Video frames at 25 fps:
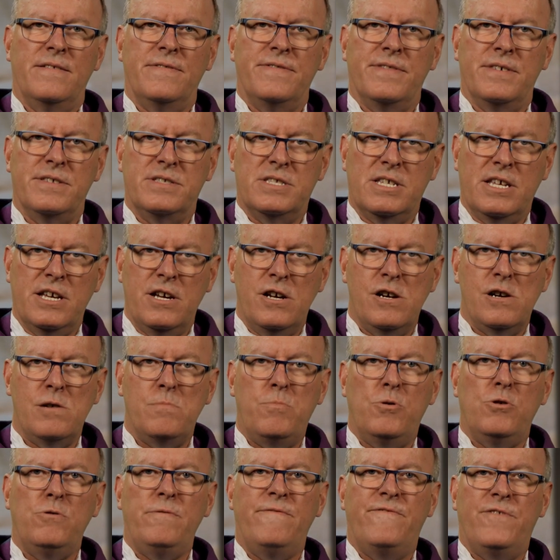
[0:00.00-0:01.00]
the
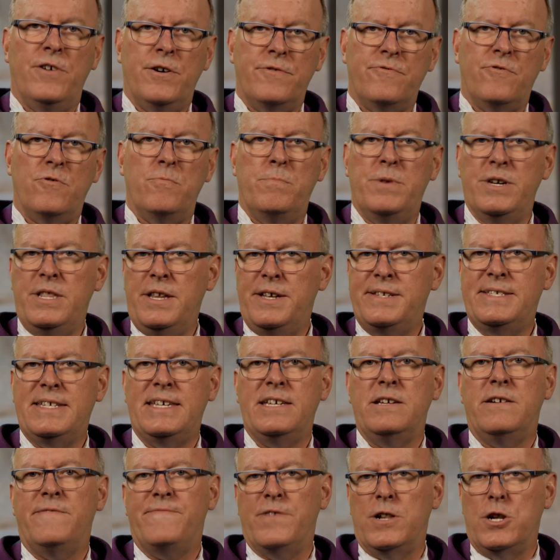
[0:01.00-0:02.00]
terrible
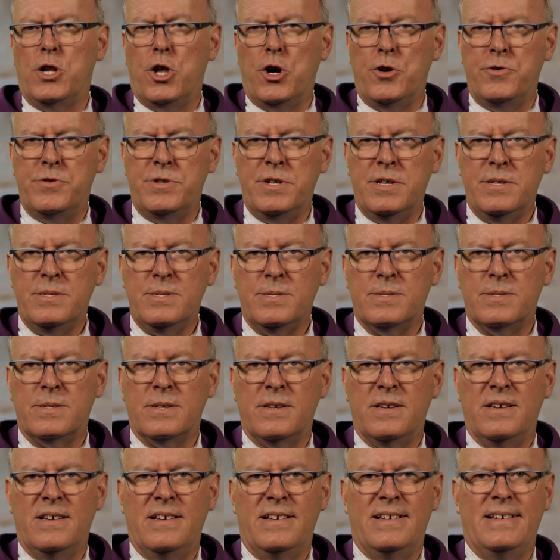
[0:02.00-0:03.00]
vulnerability of aloneness
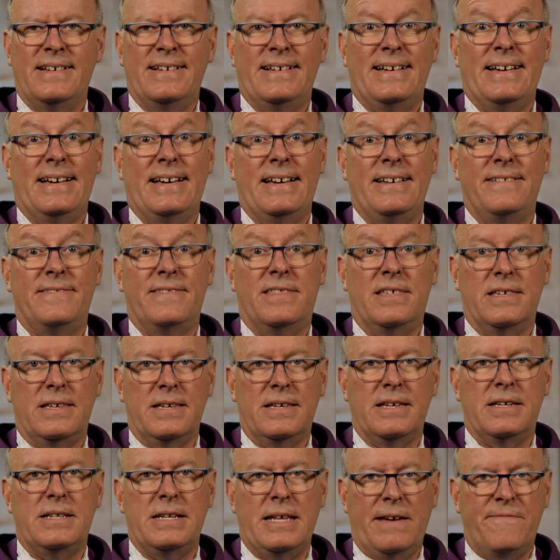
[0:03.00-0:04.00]
and
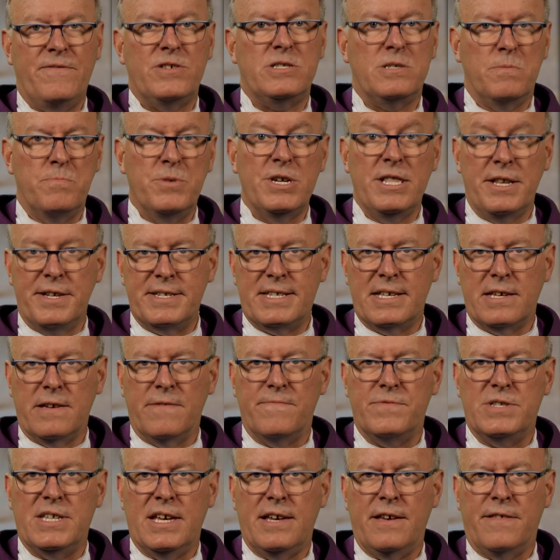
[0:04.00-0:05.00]
the inevitability
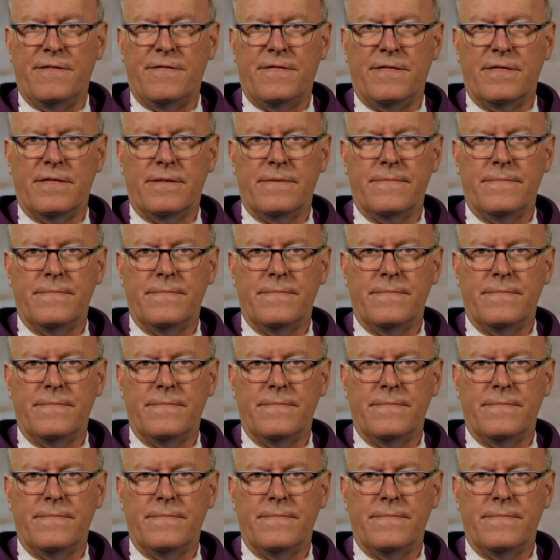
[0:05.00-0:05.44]
of death.